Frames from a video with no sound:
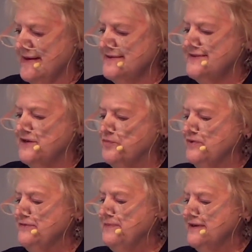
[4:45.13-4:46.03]
said,
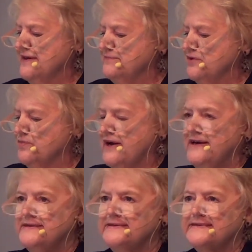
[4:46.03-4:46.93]
we become a
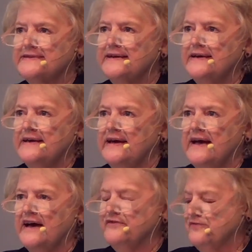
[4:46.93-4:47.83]
race
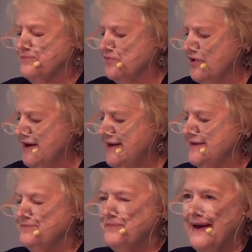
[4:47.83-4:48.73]
of
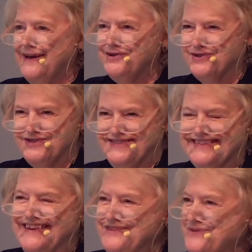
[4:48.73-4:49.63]
praying
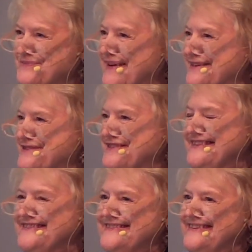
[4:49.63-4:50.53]
beggars. Can you imagine
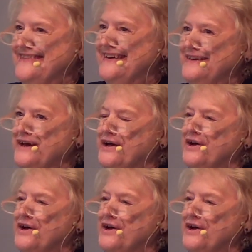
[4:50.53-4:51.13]
he said that?